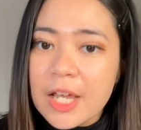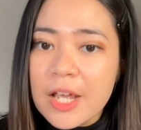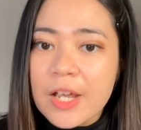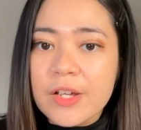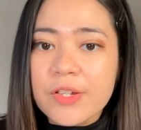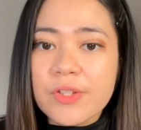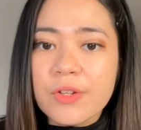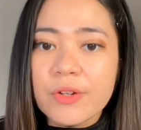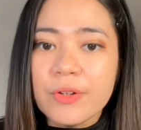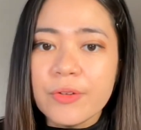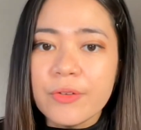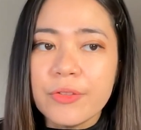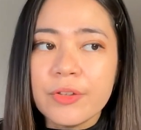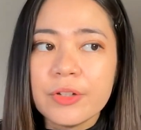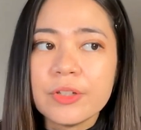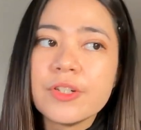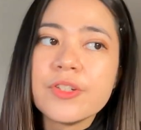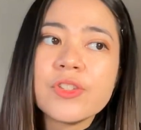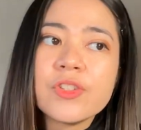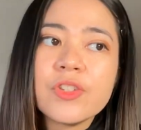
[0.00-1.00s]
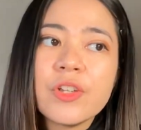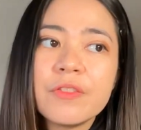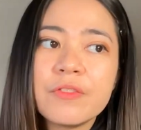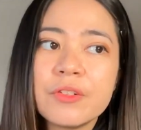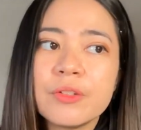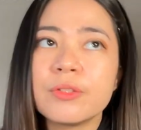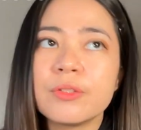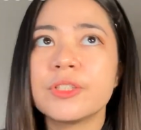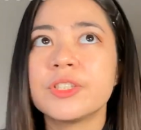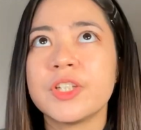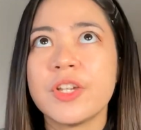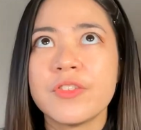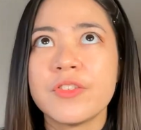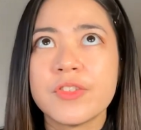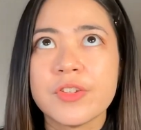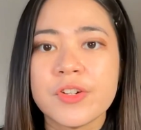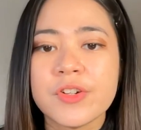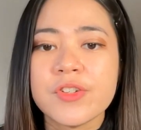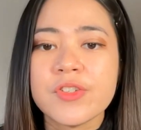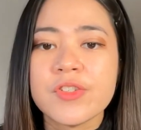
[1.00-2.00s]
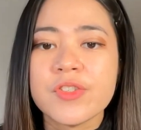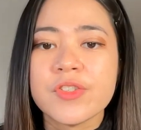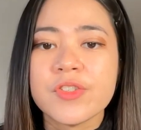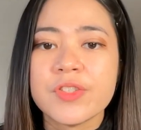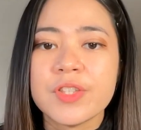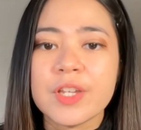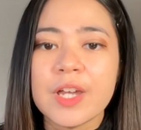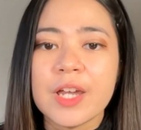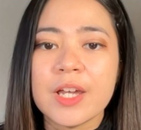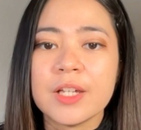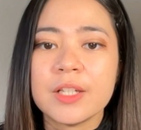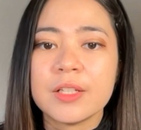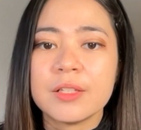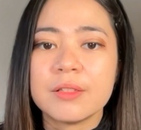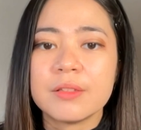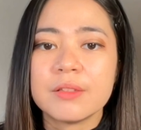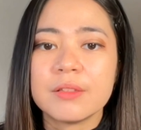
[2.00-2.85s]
So there are several centers that